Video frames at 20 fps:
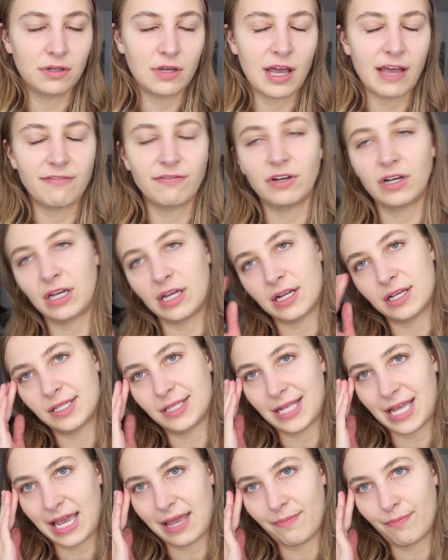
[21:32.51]
I forget
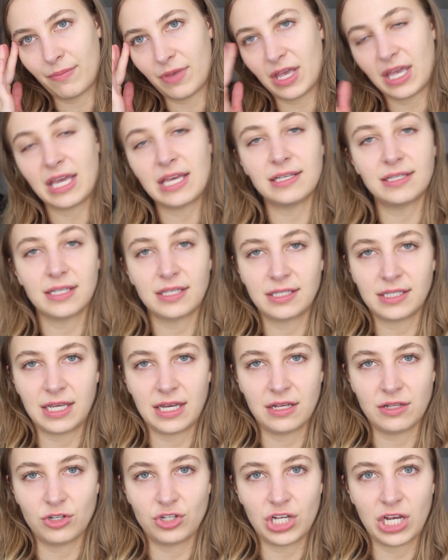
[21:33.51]
his name, but he's a
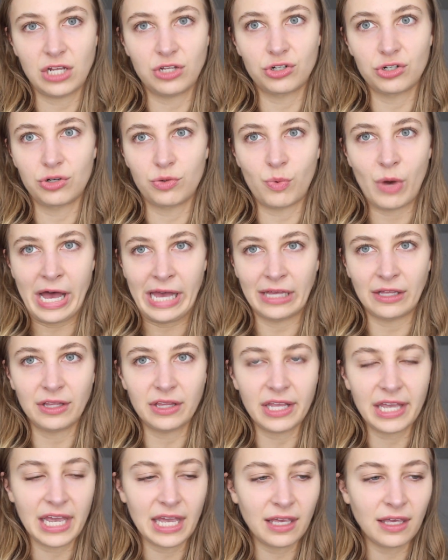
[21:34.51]
skin changer
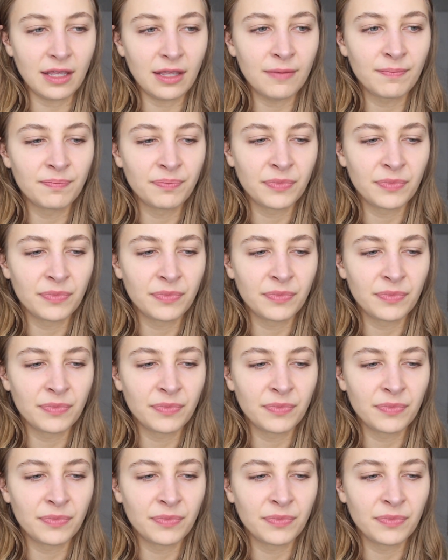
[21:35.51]
wildling.